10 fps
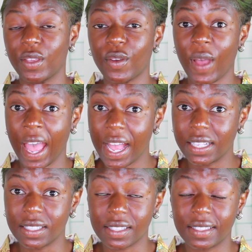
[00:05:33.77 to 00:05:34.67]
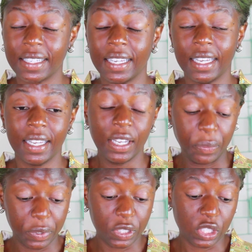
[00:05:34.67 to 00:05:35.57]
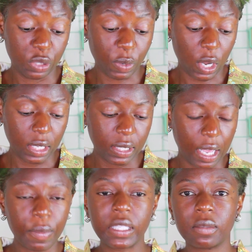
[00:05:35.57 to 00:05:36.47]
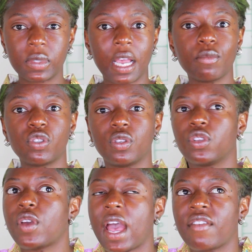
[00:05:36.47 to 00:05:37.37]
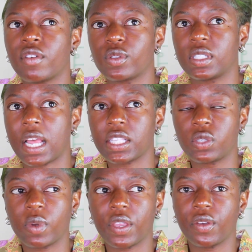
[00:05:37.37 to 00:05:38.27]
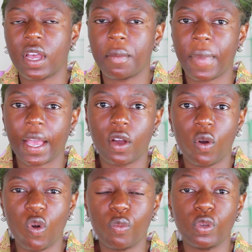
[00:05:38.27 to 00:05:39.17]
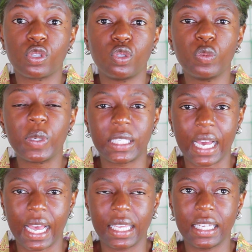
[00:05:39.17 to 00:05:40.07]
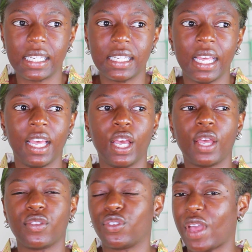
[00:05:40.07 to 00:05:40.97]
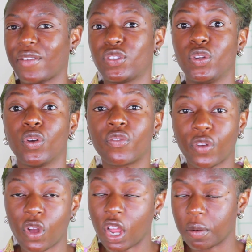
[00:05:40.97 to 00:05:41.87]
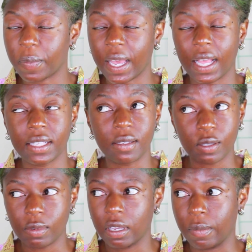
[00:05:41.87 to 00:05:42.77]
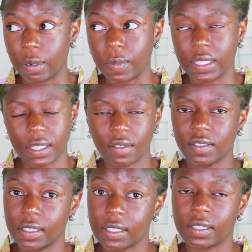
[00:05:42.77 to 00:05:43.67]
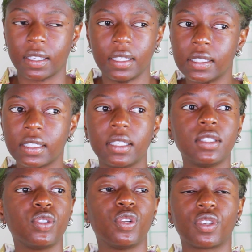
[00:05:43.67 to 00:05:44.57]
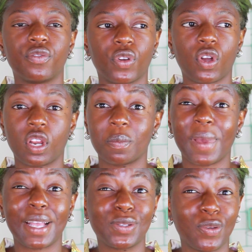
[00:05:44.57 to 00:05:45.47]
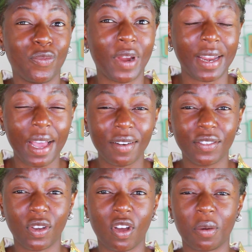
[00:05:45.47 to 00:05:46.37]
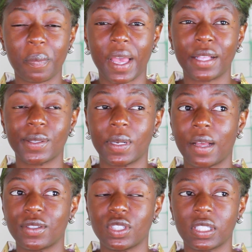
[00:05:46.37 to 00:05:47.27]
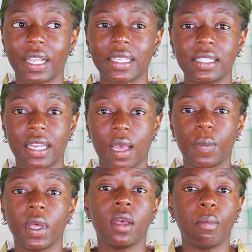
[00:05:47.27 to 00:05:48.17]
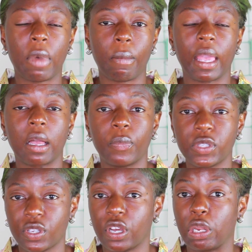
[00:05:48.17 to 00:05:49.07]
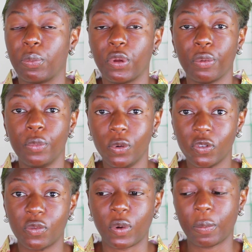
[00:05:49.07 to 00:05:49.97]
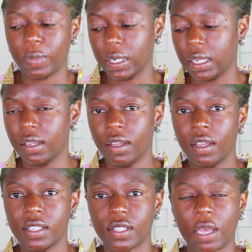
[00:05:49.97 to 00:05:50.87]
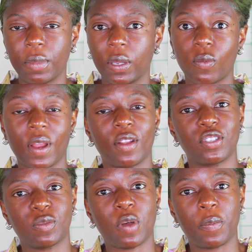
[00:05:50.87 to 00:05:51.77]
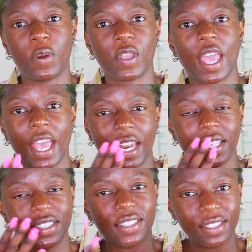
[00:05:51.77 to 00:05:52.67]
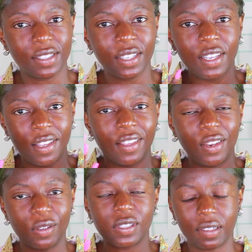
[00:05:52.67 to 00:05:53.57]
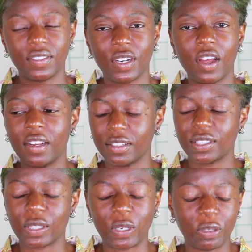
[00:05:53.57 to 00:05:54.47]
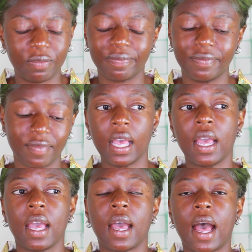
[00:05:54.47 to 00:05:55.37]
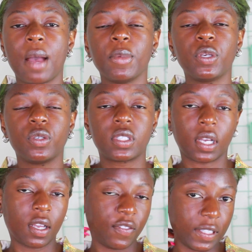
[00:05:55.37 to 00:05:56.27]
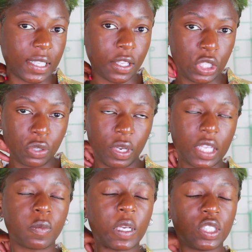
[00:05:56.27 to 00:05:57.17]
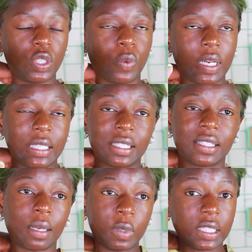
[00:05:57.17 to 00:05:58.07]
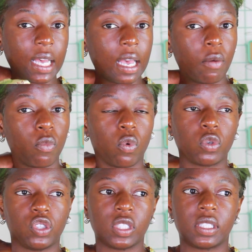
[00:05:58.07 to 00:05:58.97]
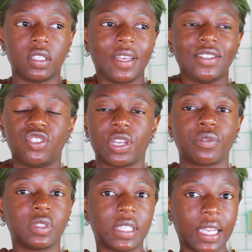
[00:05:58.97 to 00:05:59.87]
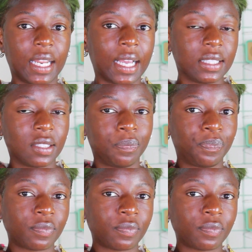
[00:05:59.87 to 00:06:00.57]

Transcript: your hands, which is smart. I mean, sometimes you have those nights where you come back home, you're super tired, you have to look for your cotton pads. I'm speaking about myself in this instance. You're looking for your cotton pads, or you run out of your cotton pads, and now it's just like, snap, my makeup isn't going to be removed properly. So I mean, why not just pop it on your hand and just, you know, stuff it on? So I'm a huge sucker for sunscreen, especially when it's summertime or just in general daylight.